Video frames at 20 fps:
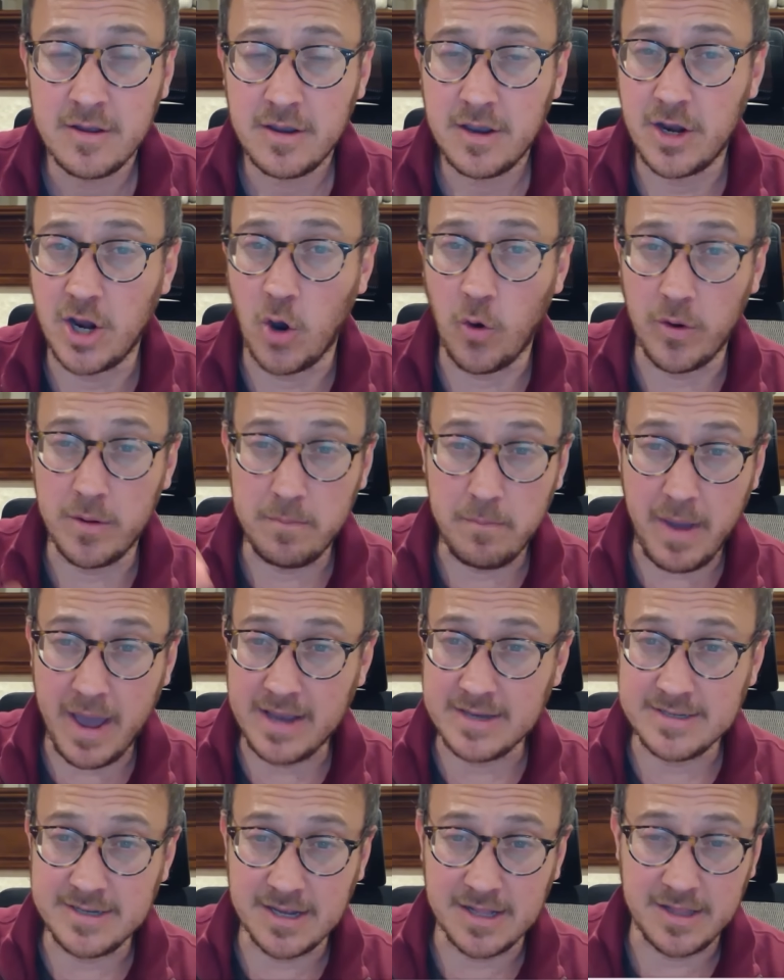you know, and
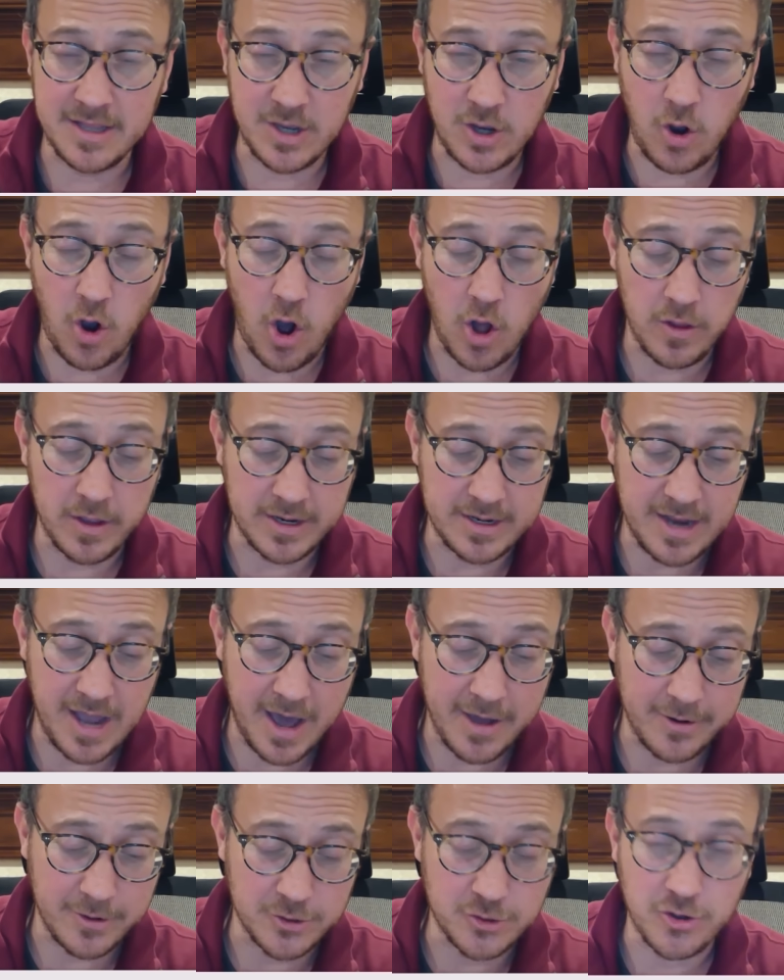basically calling
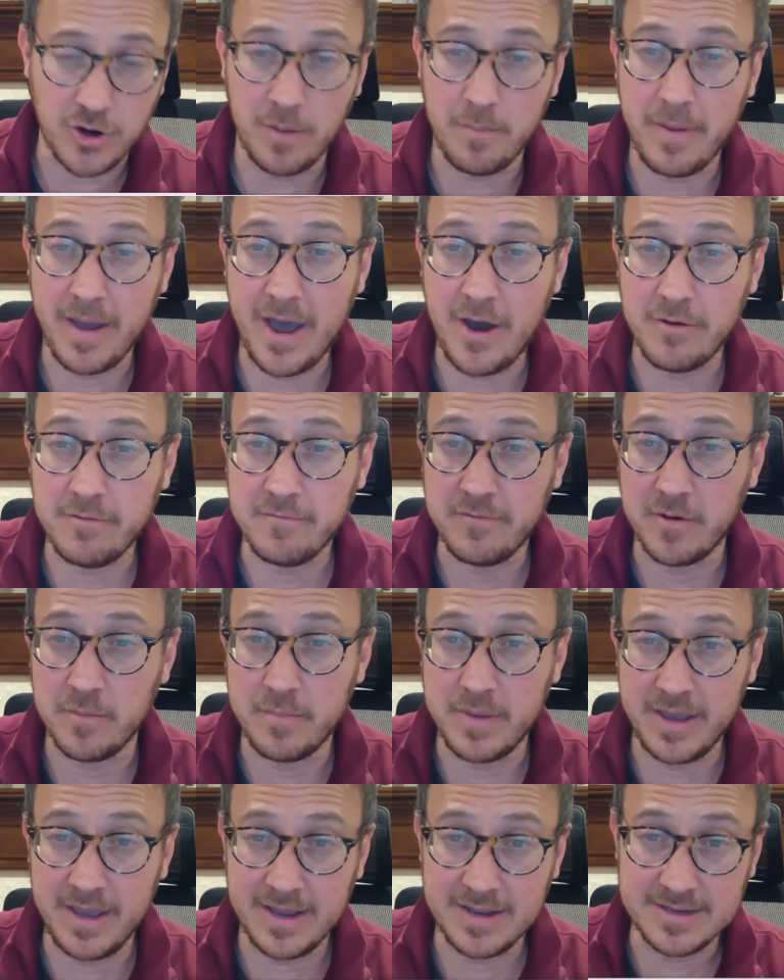Donald Trump out for
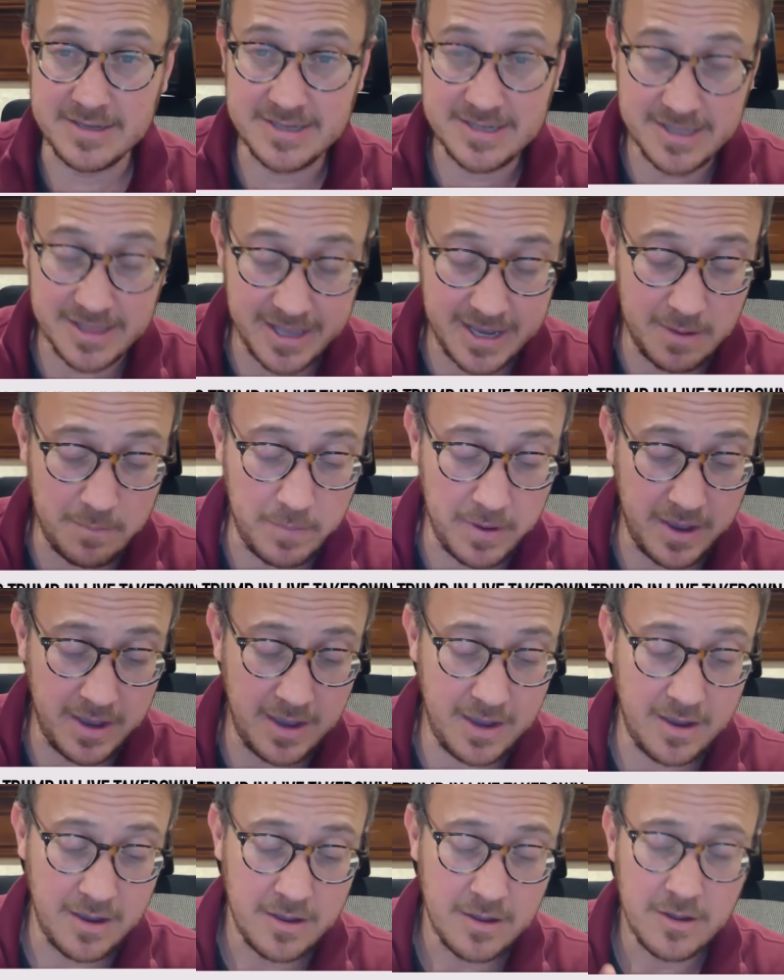being
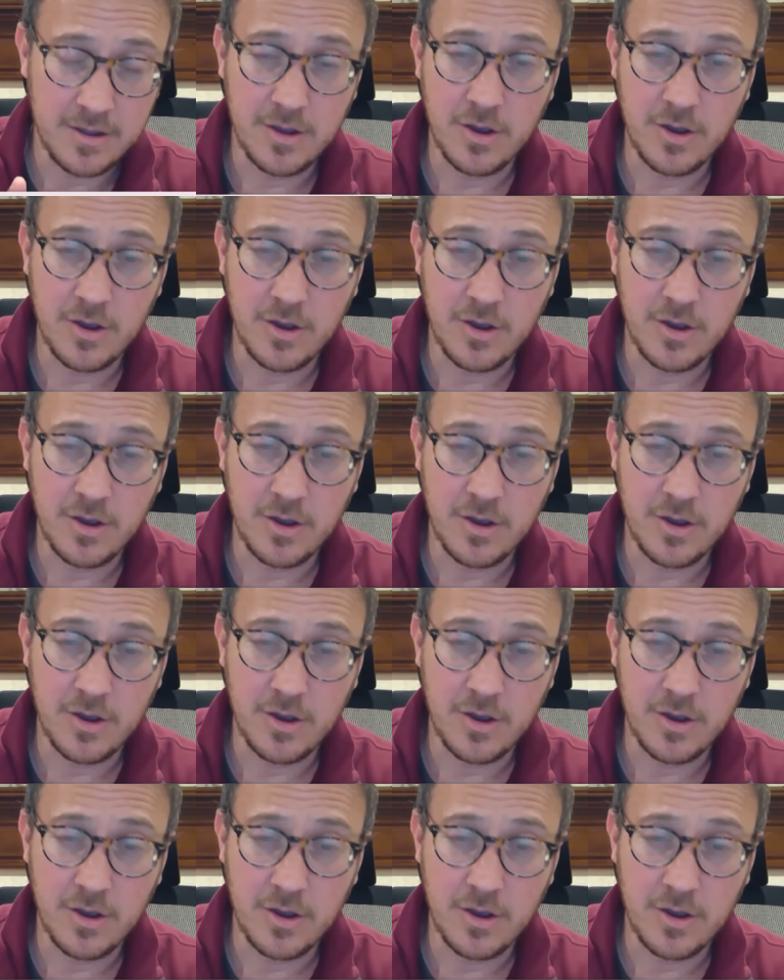sleepy,